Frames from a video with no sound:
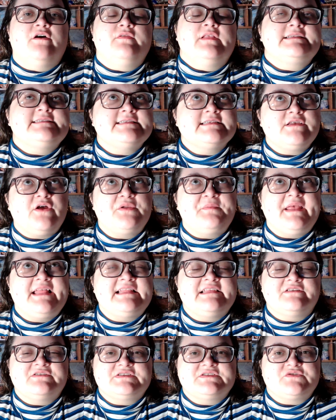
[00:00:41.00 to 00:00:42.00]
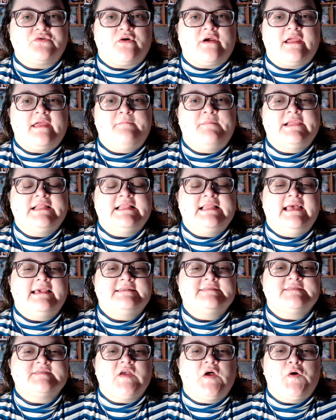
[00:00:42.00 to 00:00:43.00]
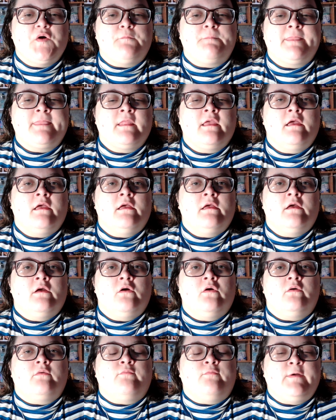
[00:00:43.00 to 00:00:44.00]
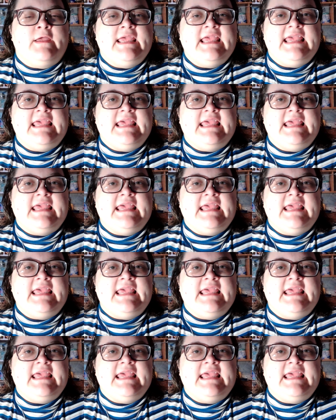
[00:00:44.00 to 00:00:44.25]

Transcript: this is going to be a little story, but we